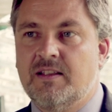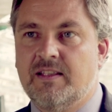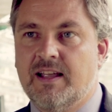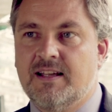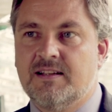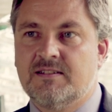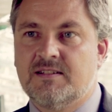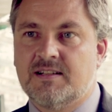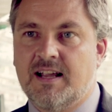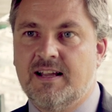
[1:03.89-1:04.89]

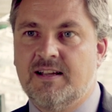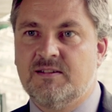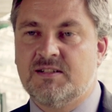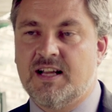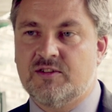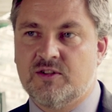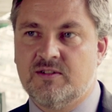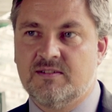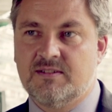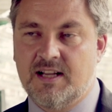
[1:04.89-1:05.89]
There's a
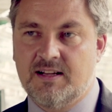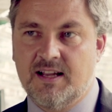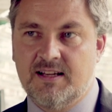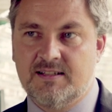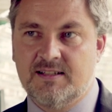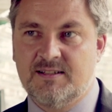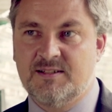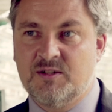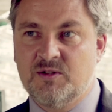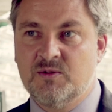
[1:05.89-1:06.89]
session dedicated
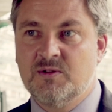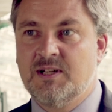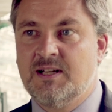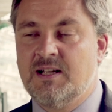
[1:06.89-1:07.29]
to